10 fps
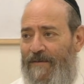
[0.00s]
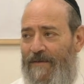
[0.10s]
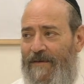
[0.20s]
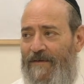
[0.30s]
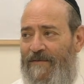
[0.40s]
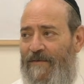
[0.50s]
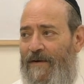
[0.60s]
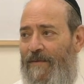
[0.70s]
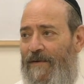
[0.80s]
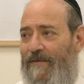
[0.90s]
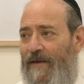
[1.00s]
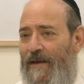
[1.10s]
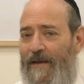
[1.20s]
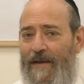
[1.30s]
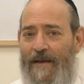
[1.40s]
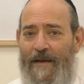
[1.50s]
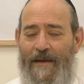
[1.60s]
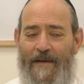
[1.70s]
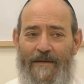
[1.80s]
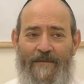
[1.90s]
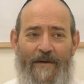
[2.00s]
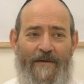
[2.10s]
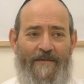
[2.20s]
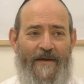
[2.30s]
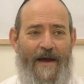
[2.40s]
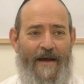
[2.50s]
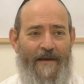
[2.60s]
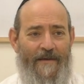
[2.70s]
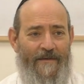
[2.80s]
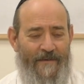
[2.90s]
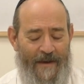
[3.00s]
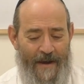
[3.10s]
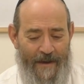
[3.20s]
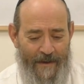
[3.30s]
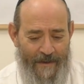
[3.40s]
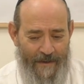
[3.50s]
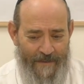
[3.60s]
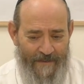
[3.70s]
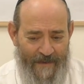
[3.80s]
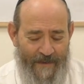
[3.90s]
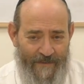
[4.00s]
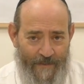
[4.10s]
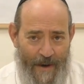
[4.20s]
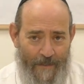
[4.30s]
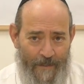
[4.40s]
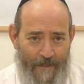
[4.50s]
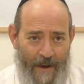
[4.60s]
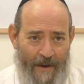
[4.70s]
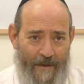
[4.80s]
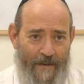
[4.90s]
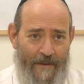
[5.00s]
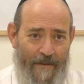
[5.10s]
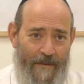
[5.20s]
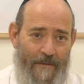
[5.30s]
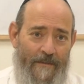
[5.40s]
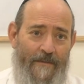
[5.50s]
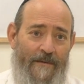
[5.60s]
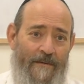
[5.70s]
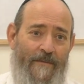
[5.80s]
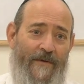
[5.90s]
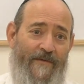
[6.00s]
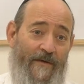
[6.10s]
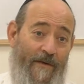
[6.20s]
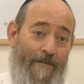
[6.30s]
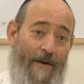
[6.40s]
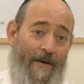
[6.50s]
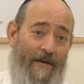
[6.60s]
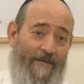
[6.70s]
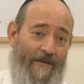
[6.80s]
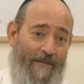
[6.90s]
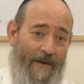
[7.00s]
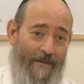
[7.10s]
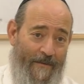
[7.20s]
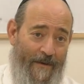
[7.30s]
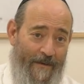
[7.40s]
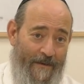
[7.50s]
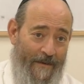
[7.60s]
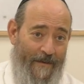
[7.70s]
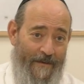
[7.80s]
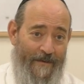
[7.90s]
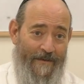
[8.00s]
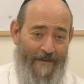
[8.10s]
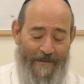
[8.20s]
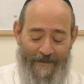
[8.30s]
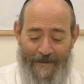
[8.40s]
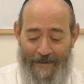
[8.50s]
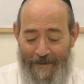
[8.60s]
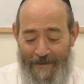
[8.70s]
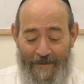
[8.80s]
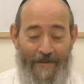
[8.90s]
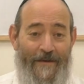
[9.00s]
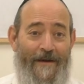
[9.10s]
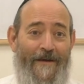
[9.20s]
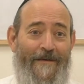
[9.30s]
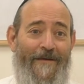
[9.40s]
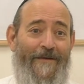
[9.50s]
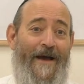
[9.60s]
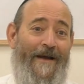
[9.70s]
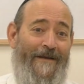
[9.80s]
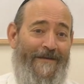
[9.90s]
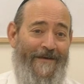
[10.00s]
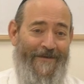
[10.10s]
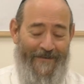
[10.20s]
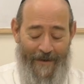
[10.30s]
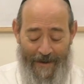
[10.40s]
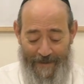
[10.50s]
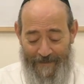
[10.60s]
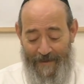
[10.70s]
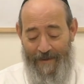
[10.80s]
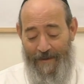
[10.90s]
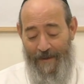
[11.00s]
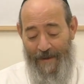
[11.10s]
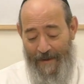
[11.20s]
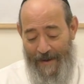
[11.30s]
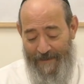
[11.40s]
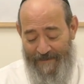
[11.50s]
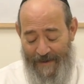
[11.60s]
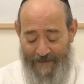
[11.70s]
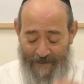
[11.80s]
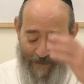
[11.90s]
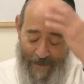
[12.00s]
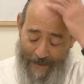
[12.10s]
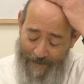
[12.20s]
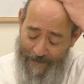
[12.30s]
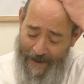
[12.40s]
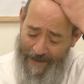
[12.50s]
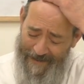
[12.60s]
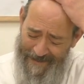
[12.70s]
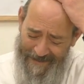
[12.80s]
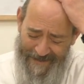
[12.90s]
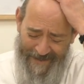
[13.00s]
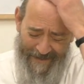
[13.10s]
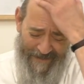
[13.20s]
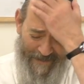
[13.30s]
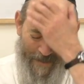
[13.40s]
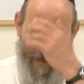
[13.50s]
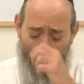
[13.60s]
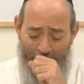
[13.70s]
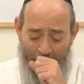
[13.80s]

told you a story once. This guy decides to rob a bank, which is a good parnasa, by the way. You know, don't knock it till you try it. So the guy decides he's going to rob a bank. And so,